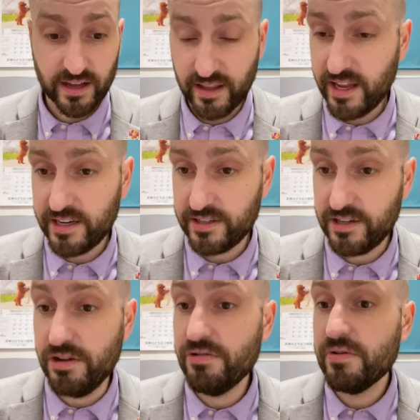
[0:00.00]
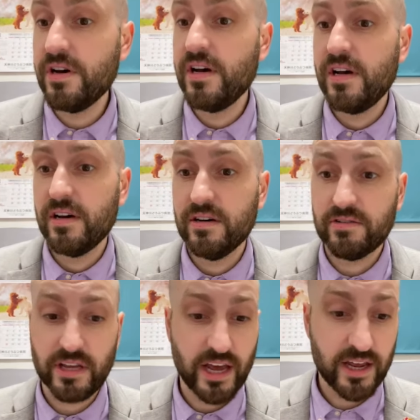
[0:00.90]
That is new.
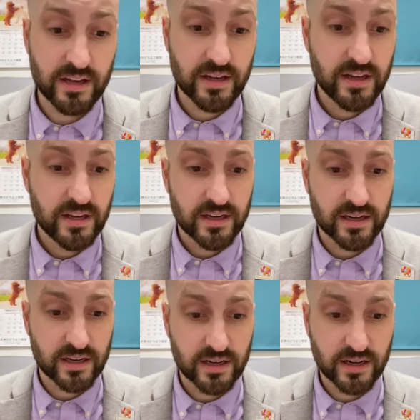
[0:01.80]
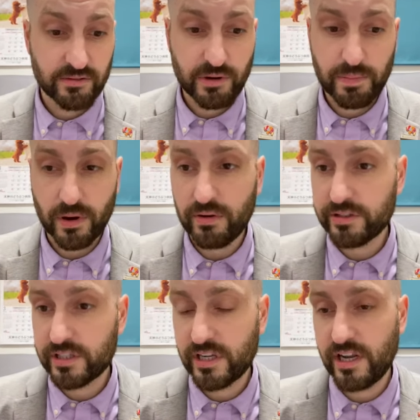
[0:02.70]
Okay.
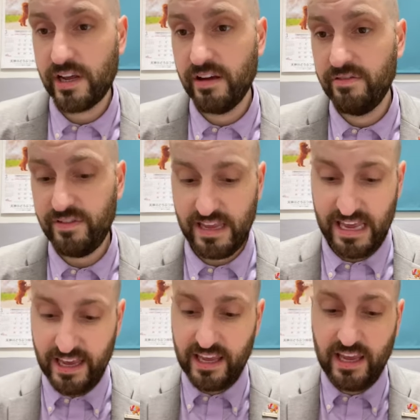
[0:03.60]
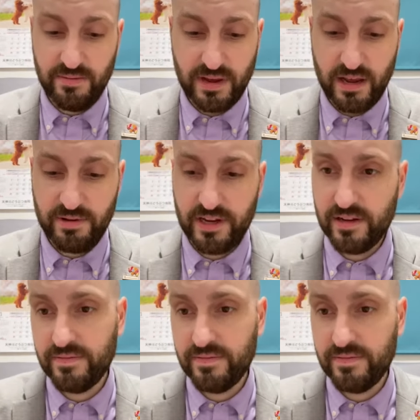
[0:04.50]
Repulsive. Icky, maybe?